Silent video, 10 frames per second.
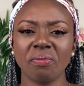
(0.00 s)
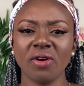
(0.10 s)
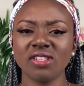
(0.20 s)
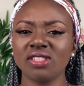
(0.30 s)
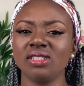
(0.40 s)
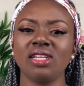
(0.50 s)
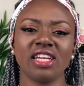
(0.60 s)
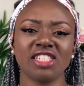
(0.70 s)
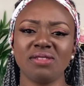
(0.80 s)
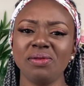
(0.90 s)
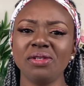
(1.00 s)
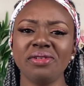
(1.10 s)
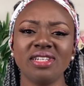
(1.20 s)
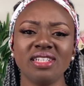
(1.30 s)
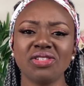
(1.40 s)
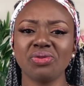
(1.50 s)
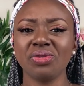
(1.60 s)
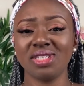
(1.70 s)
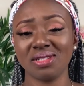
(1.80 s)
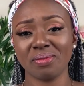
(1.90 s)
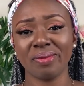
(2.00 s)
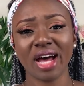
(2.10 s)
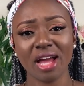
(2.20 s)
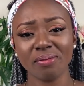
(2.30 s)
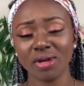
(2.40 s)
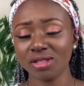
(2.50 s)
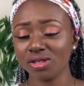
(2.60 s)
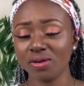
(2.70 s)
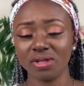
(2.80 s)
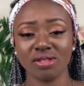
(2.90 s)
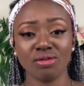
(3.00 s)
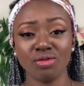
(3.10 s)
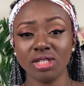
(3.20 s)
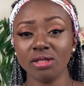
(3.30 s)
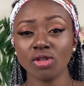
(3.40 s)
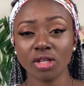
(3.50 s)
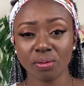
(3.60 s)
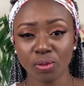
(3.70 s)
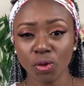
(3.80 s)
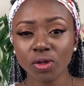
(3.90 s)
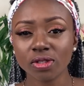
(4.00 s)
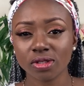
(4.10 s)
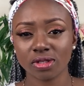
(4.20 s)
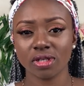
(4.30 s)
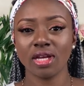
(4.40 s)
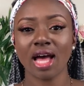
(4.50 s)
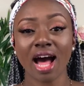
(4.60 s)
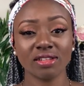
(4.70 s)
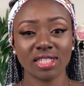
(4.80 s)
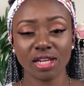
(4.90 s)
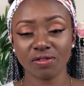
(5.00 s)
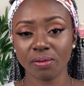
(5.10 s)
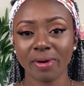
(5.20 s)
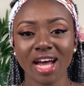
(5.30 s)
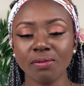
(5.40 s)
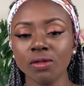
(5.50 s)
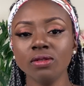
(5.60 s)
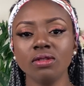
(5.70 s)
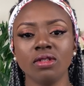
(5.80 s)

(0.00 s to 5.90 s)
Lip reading: personal experience, reading other books outside of the Bible,